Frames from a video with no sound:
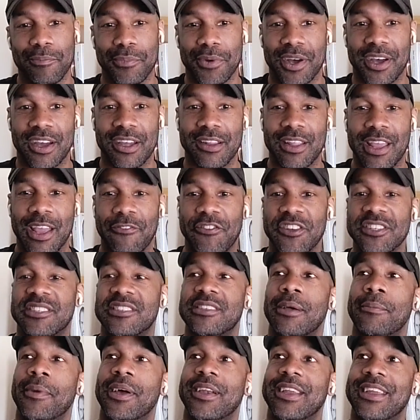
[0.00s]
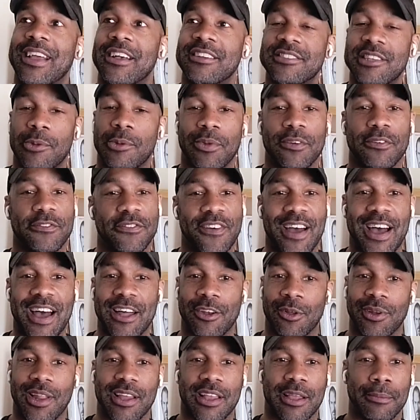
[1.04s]
But if it's somebody else that we
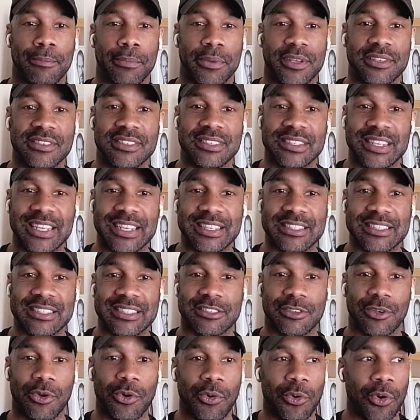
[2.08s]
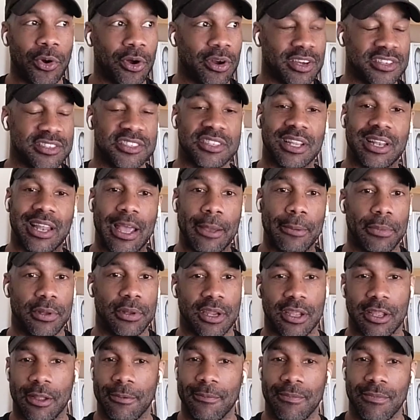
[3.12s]
follow, like a business or a
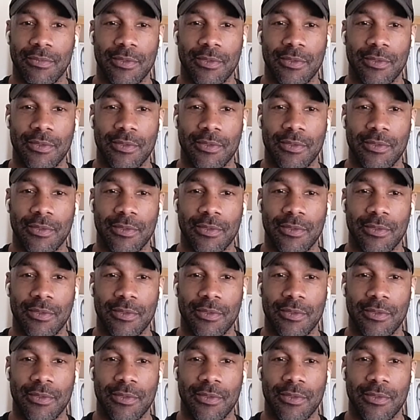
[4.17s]
celebrity,